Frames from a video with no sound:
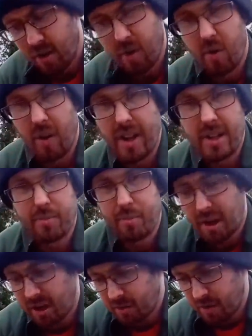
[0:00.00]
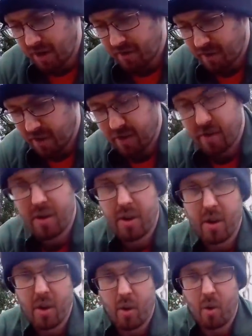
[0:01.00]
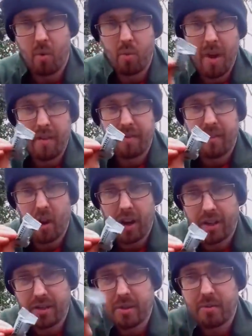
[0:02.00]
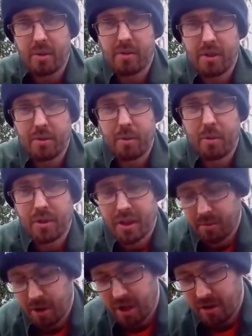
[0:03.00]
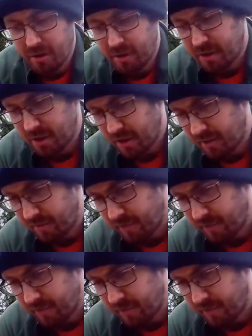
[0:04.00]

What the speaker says: or Esbit, whatever, or wet fires as well. I just bought some of those,